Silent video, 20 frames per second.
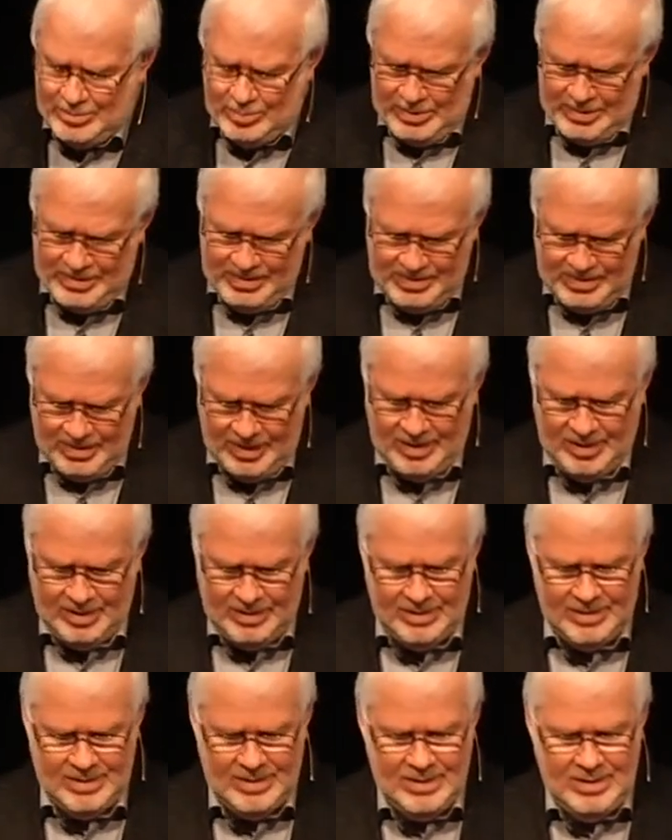with God
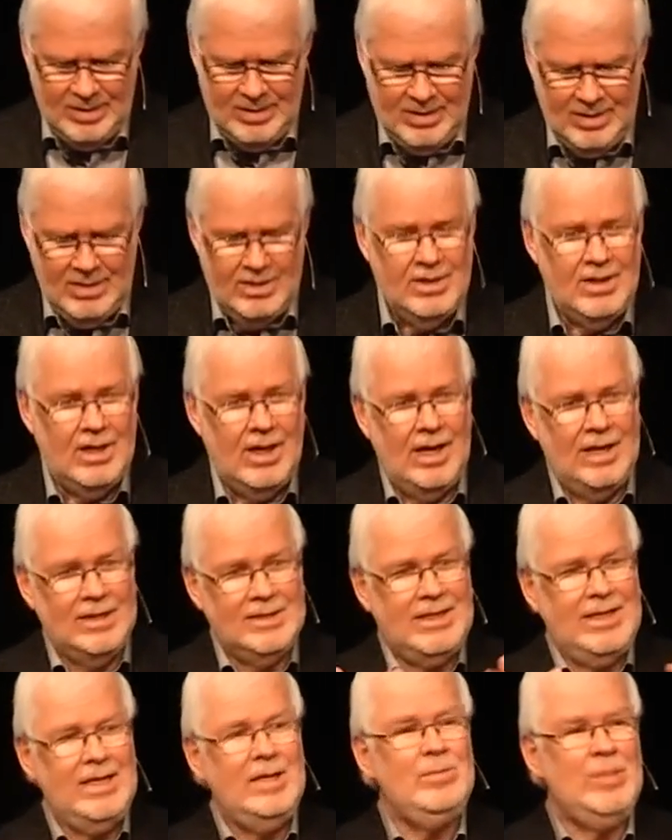as
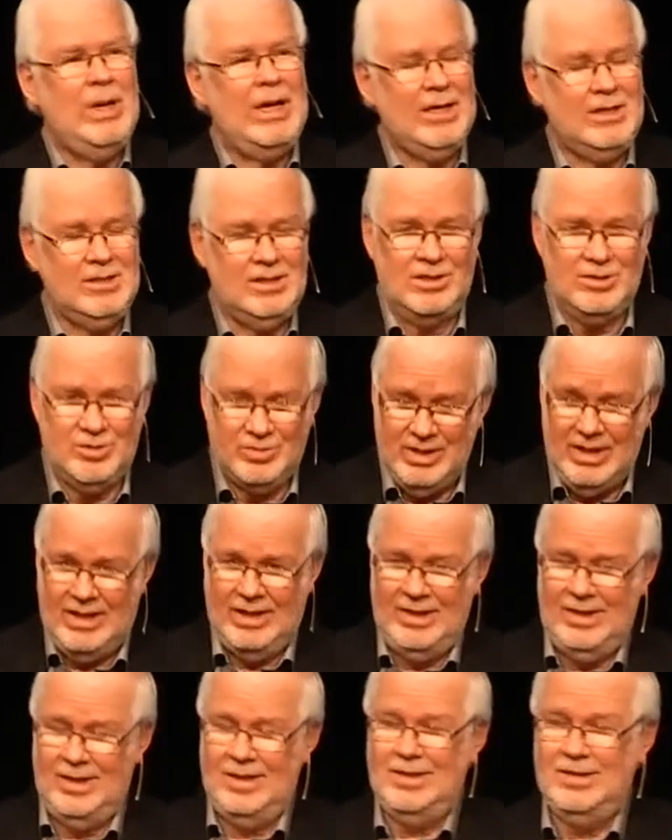he makes us
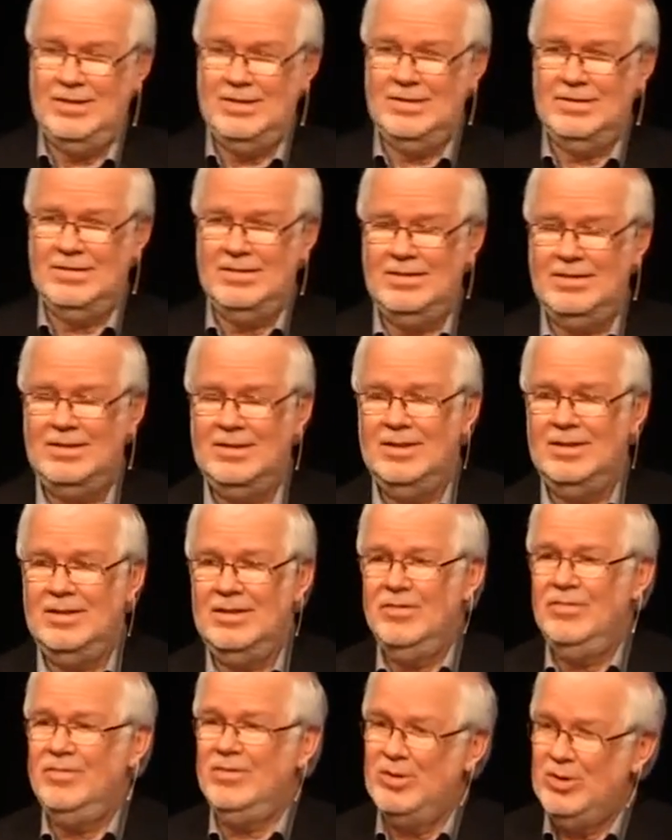ready
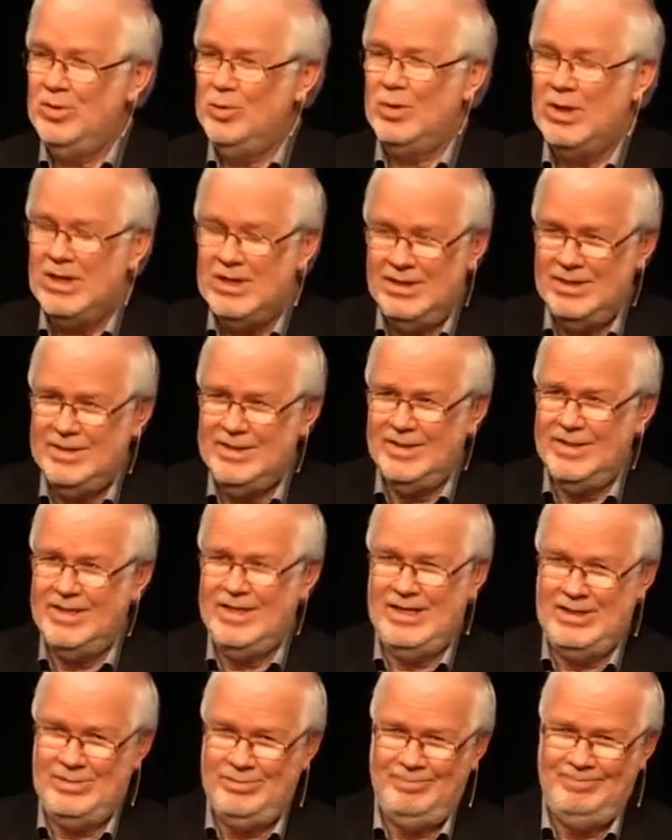for the world to
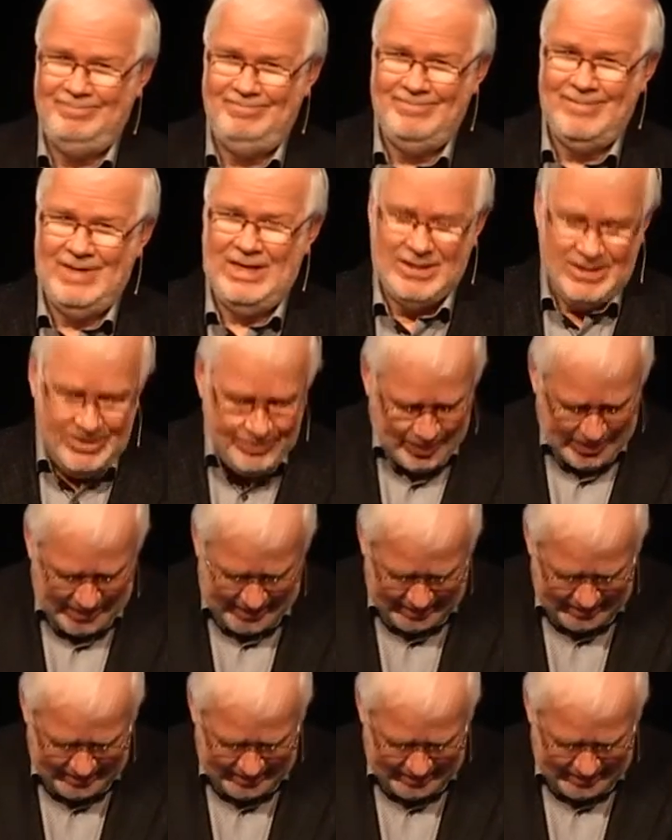come. Let's pray.